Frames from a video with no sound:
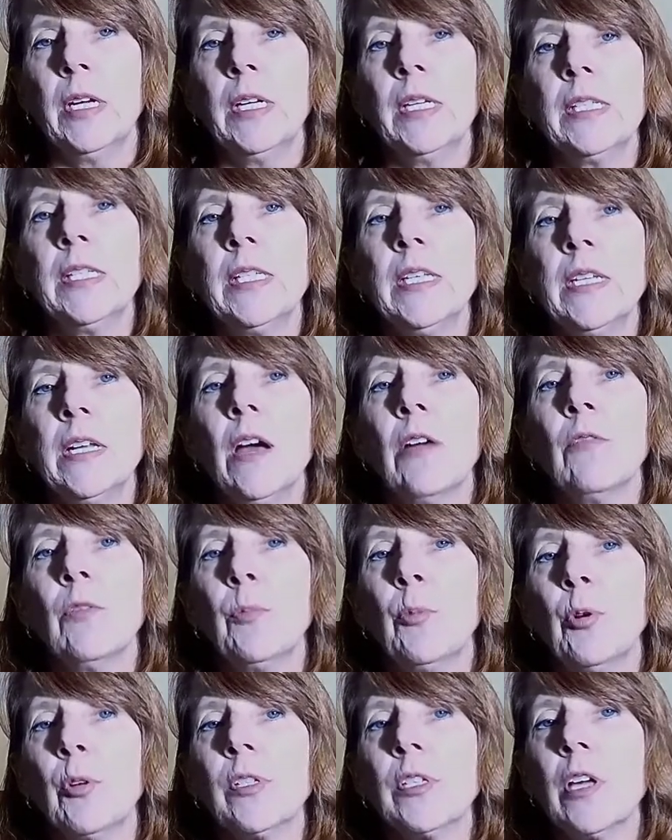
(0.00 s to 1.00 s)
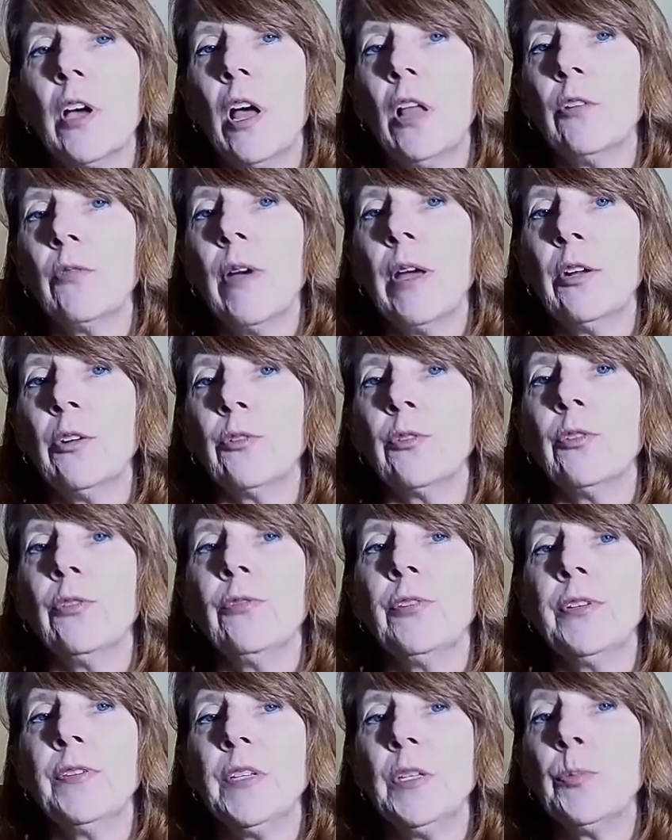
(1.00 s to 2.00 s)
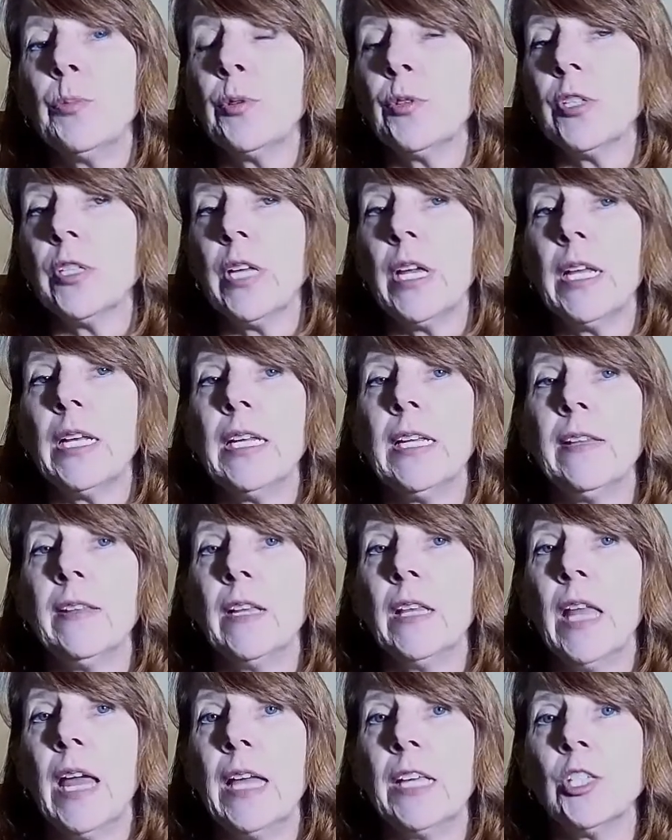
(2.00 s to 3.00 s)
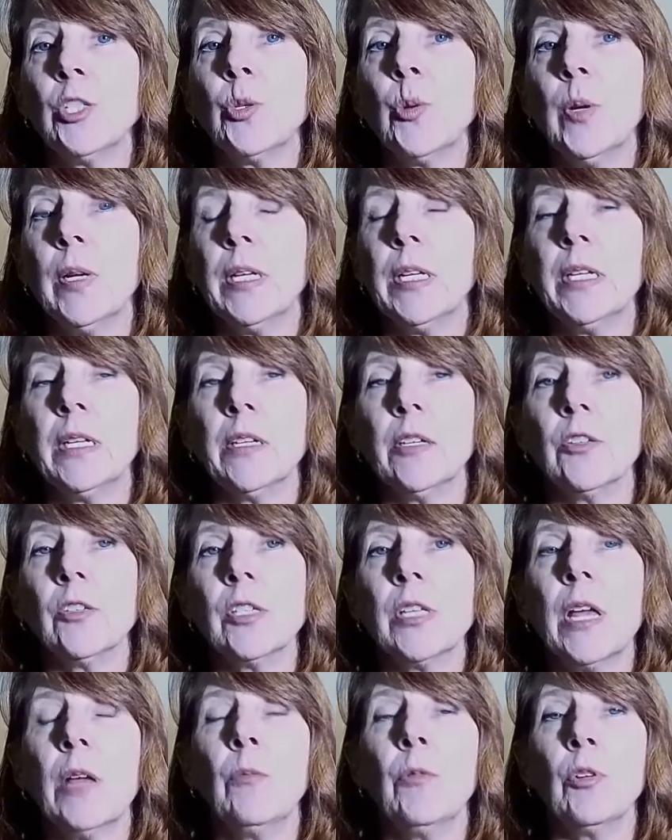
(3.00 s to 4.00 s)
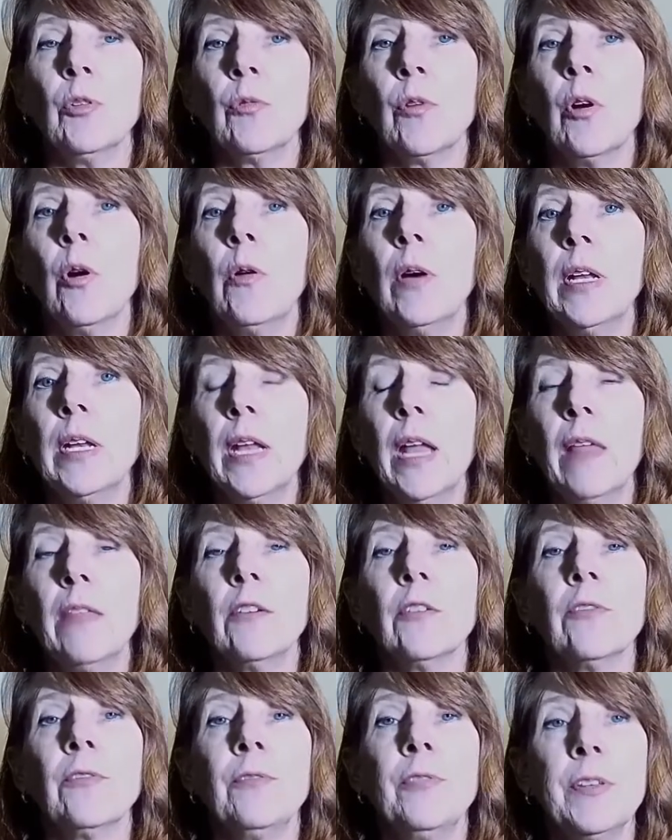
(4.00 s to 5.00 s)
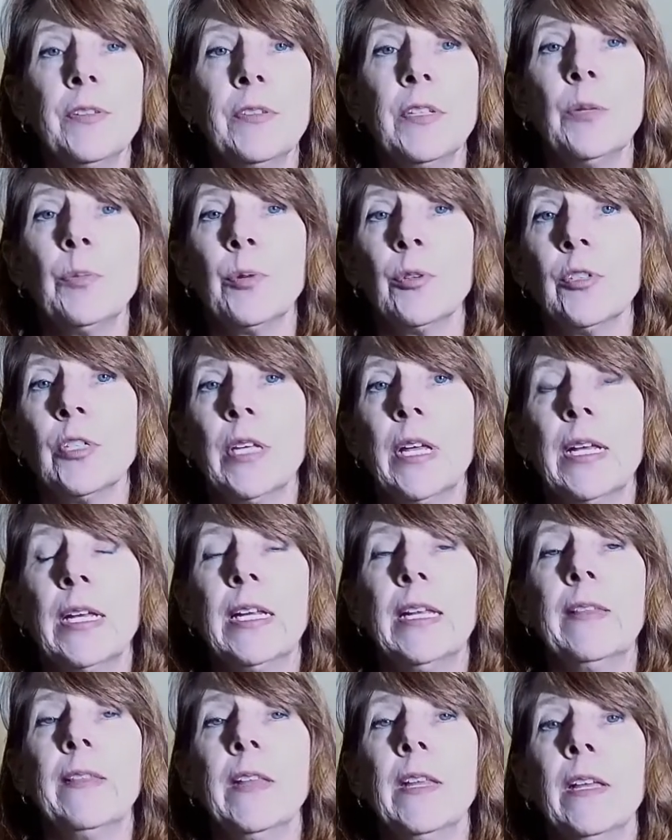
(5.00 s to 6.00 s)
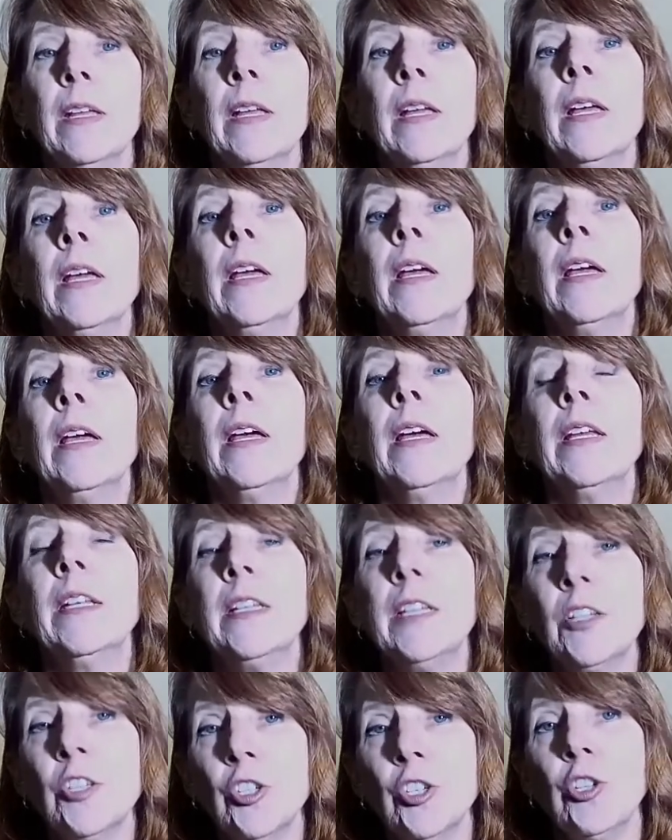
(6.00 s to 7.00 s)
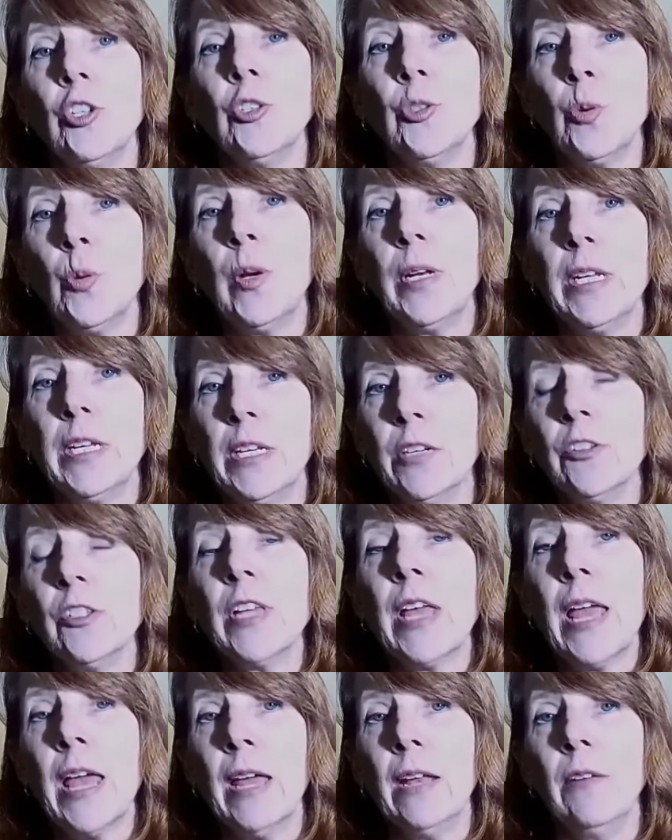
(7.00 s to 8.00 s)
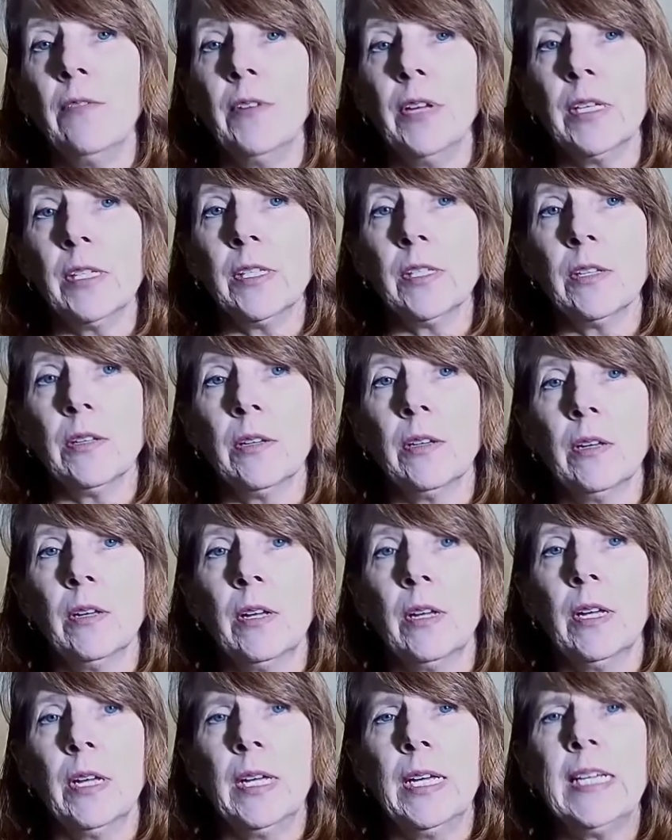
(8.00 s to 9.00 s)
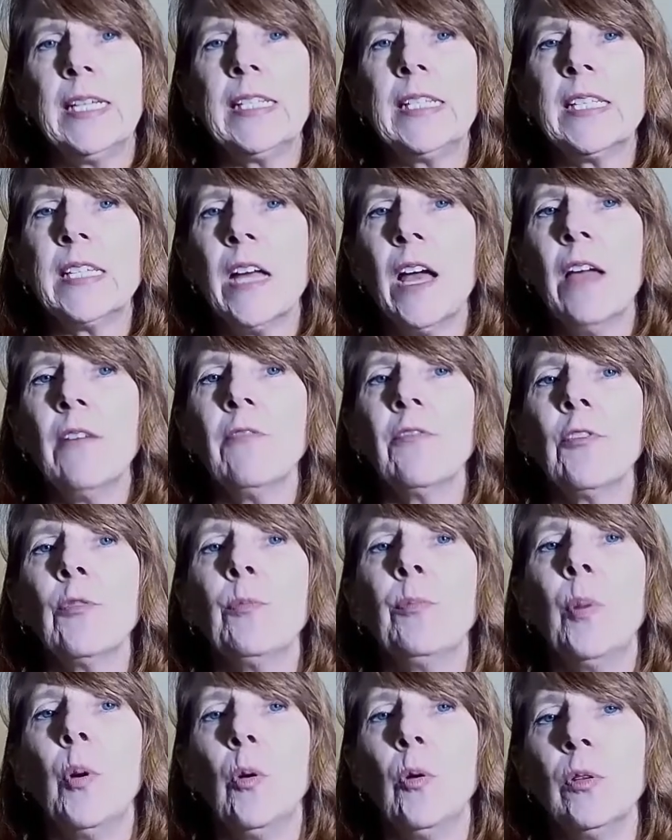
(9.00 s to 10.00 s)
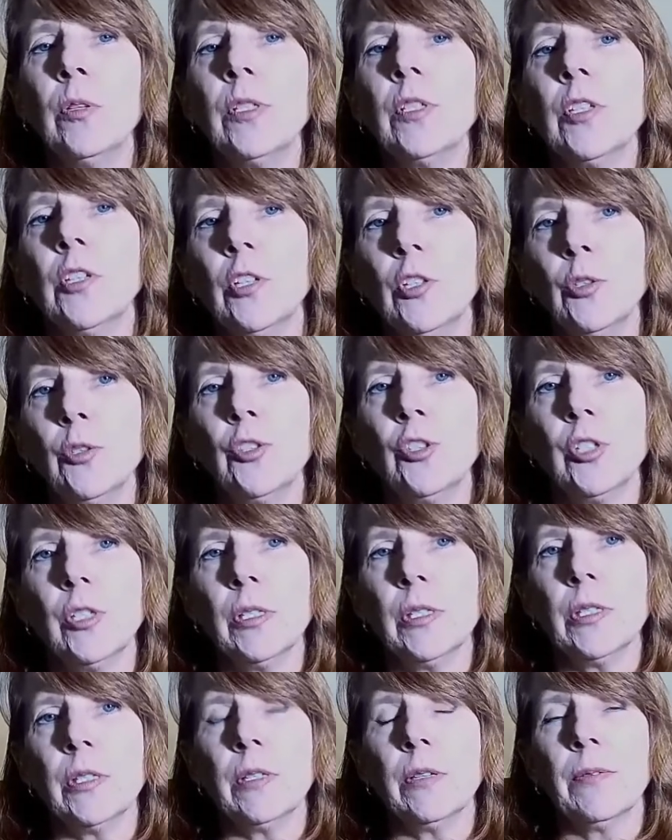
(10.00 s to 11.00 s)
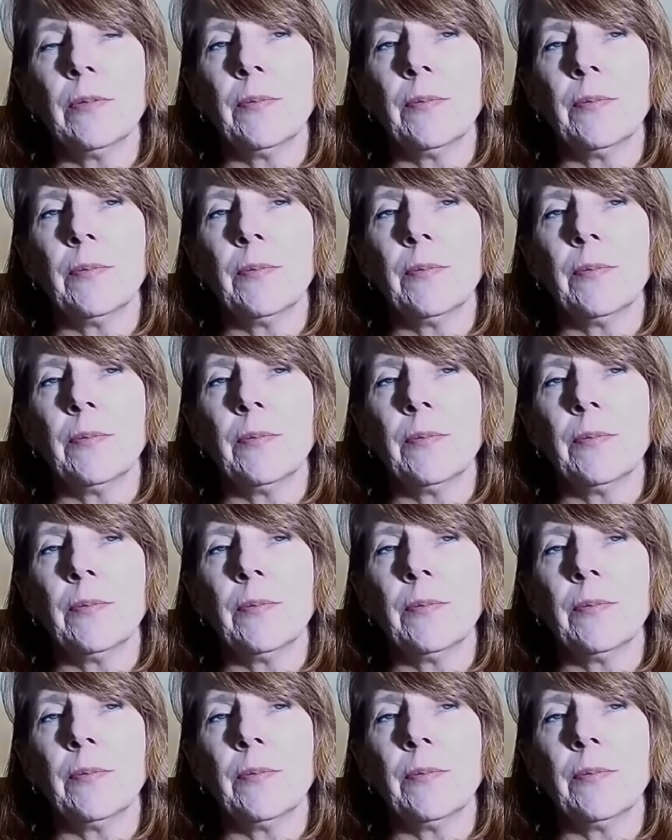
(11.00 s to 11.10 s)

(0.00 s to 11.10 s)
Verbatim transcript: CDOT reports Colorado grew 50% in the last 20 years and will grow another 50% in the additional 20 years ahead of us. It's time for bold solutions.